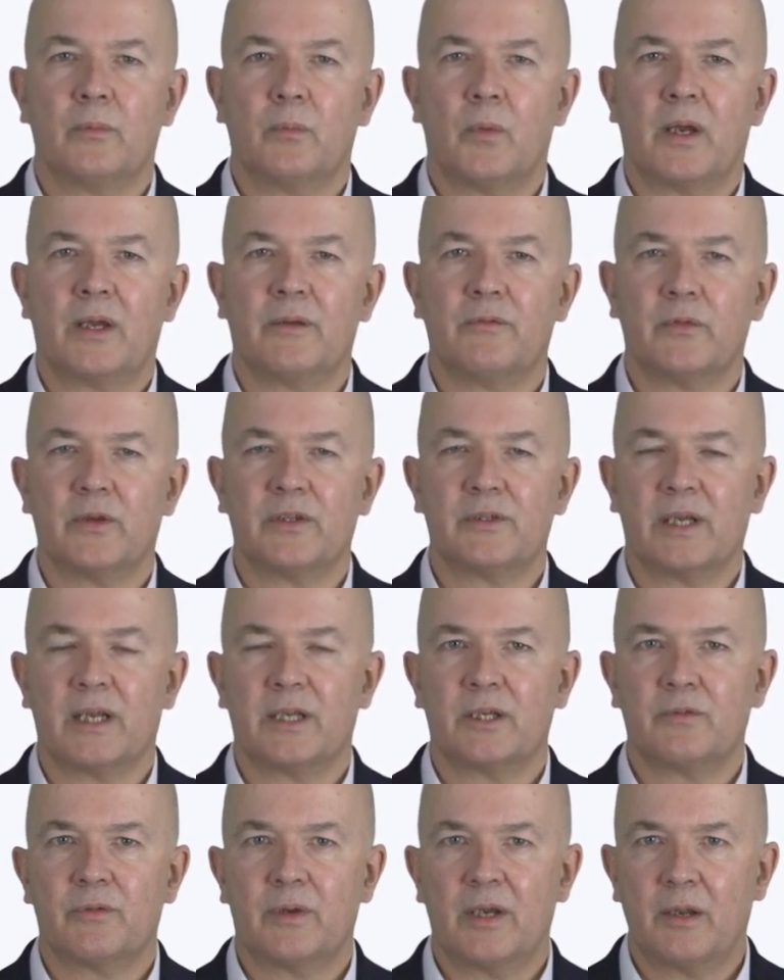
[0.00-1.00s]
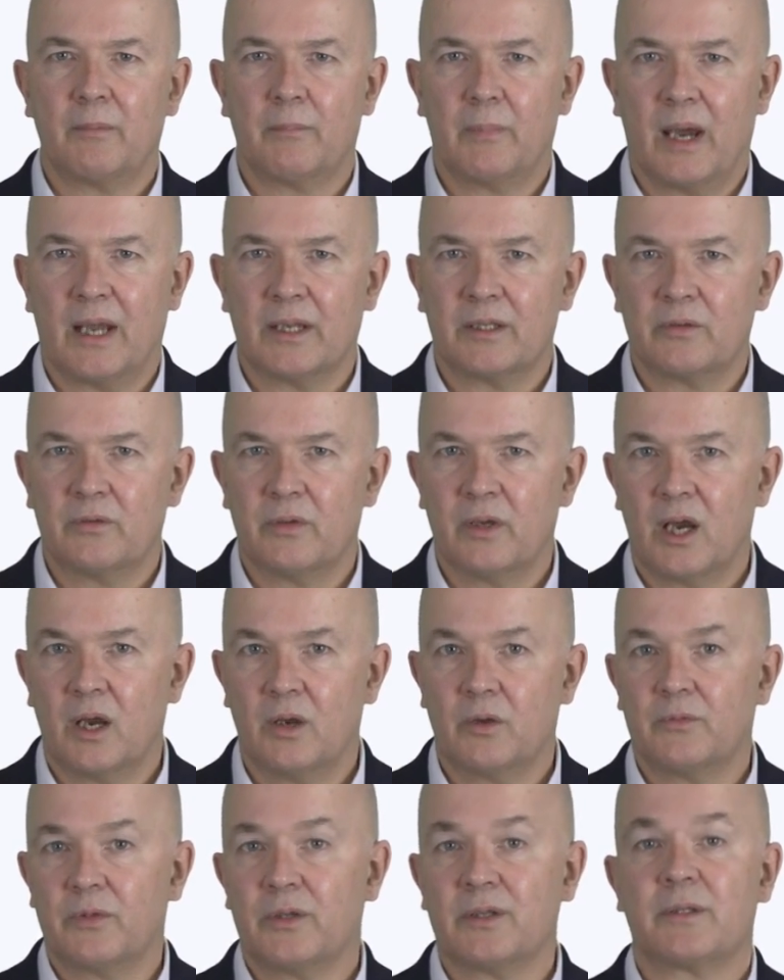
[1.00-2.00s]
Well, if we think of the impact of
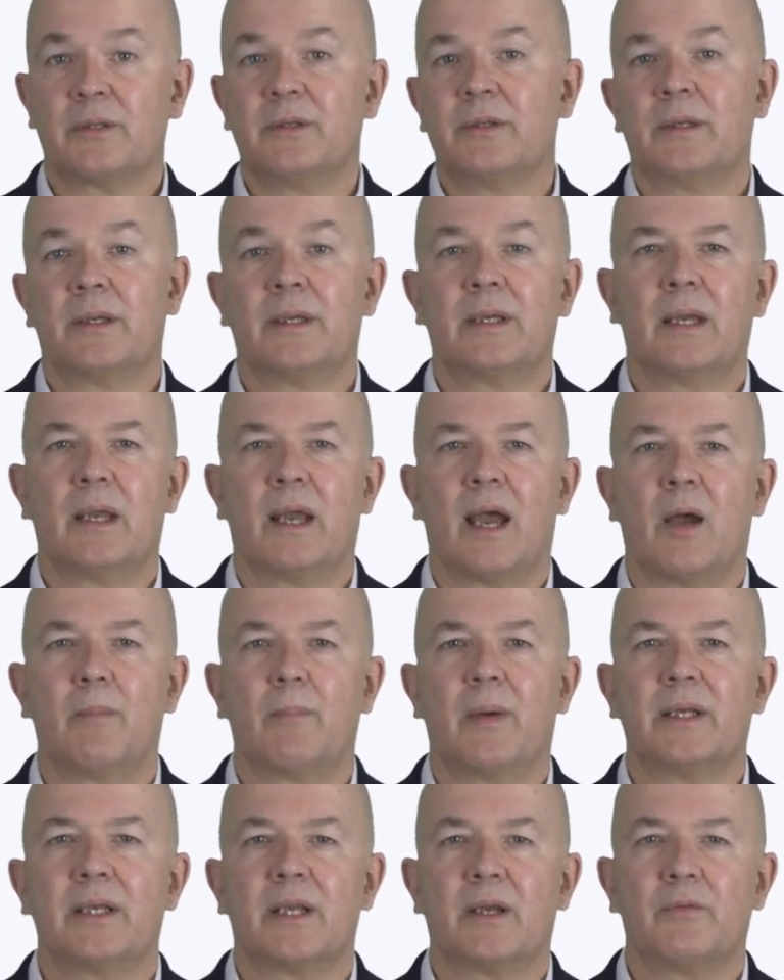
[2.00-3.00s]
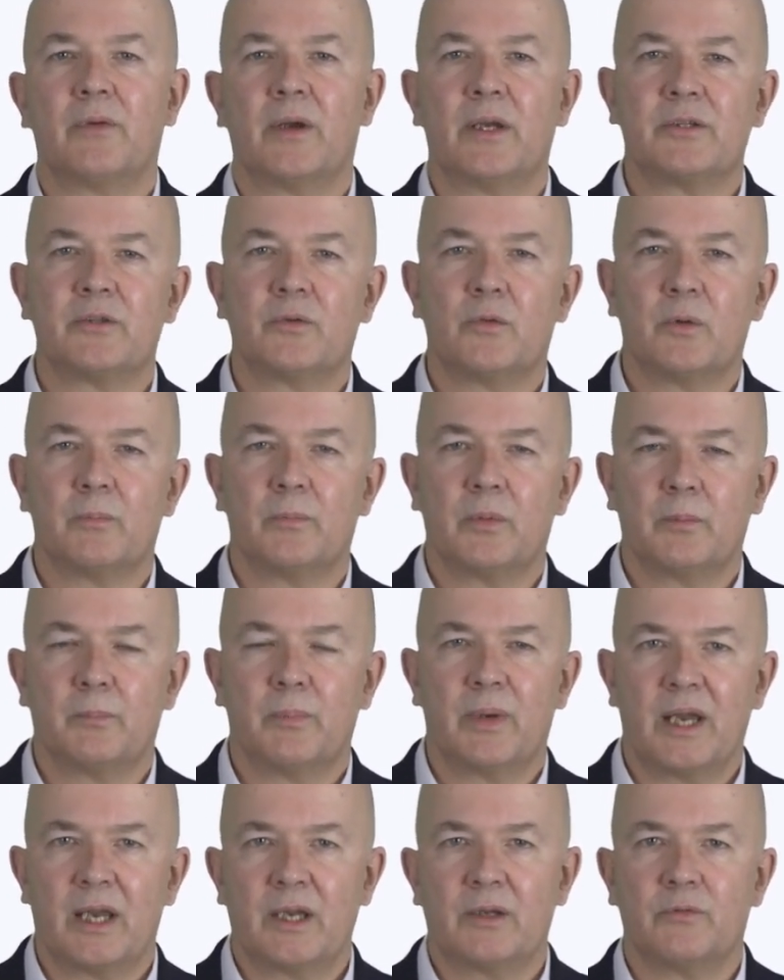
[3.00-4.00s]
COVID, how many of us were
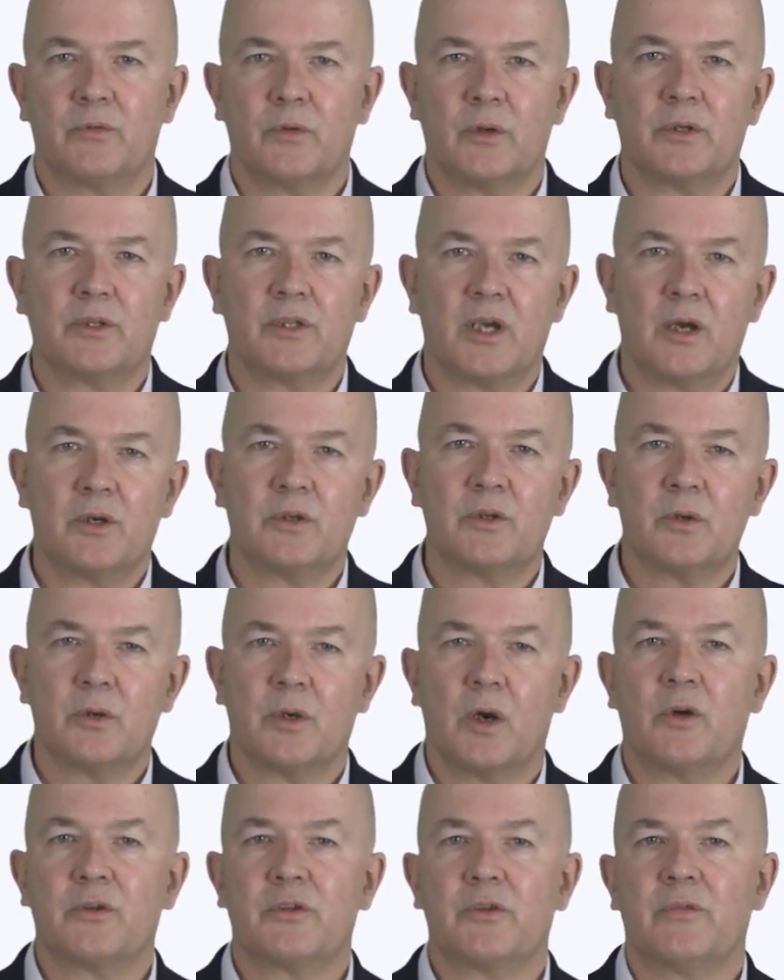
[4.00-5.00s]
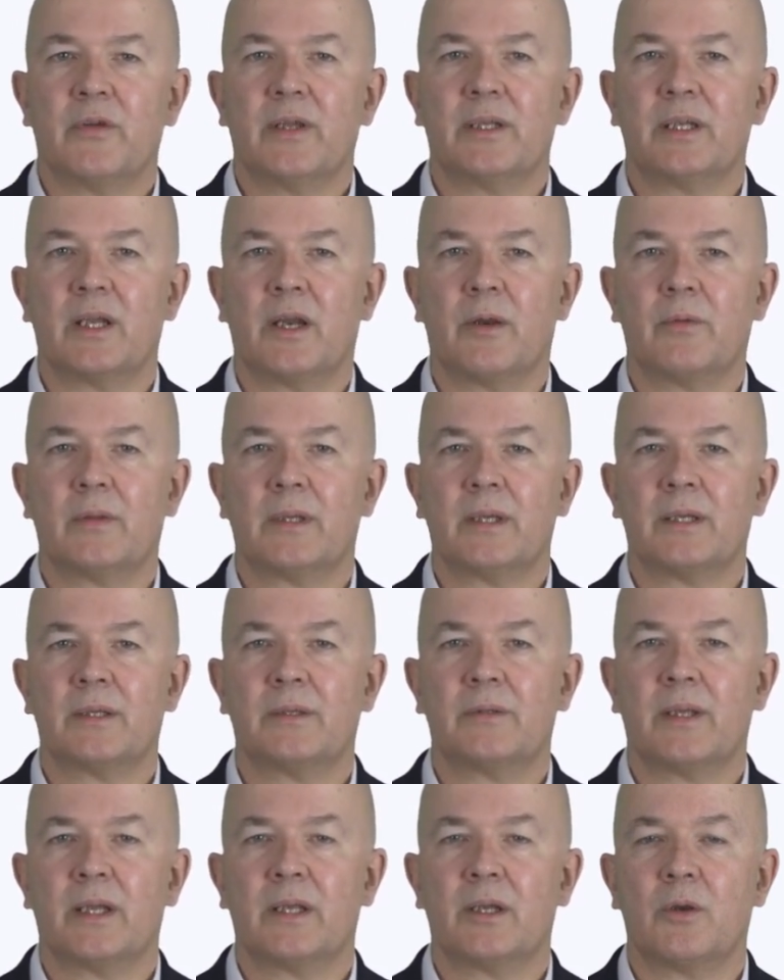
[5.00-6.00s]
prepared for a total loss of income
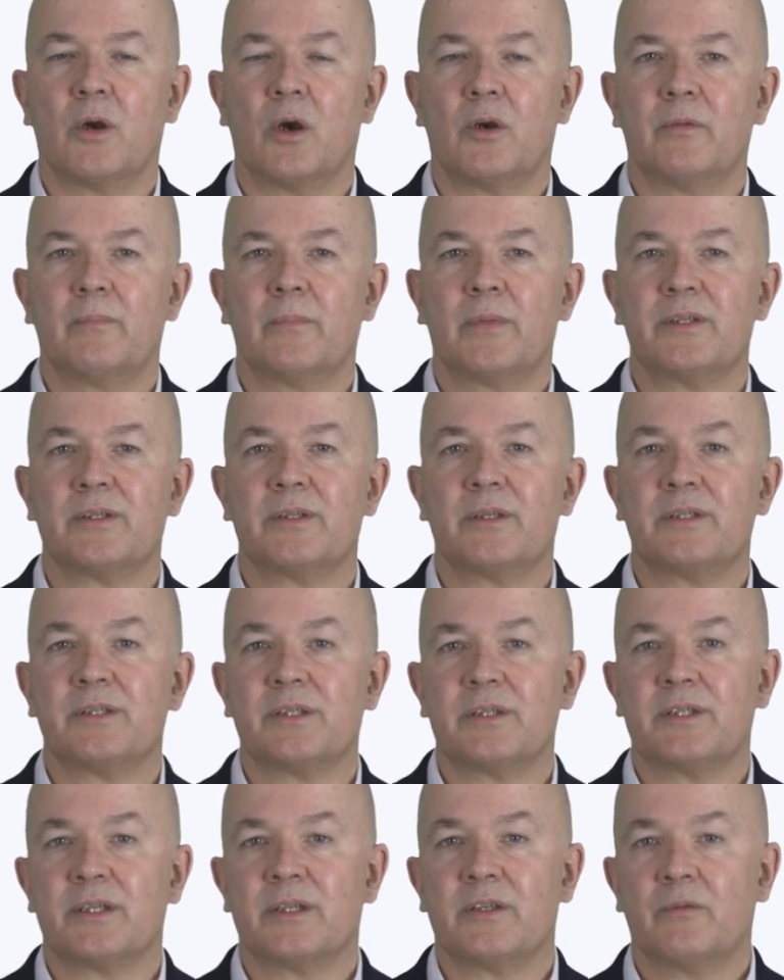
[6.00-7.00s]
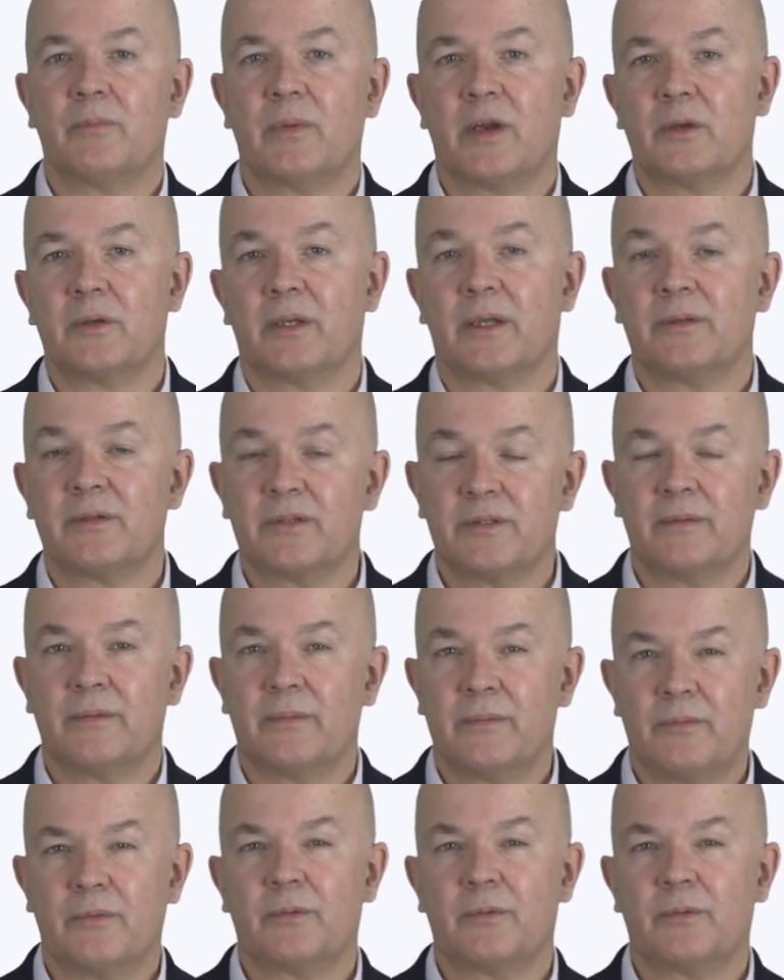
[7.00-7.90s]
that a lot of businesses experienced?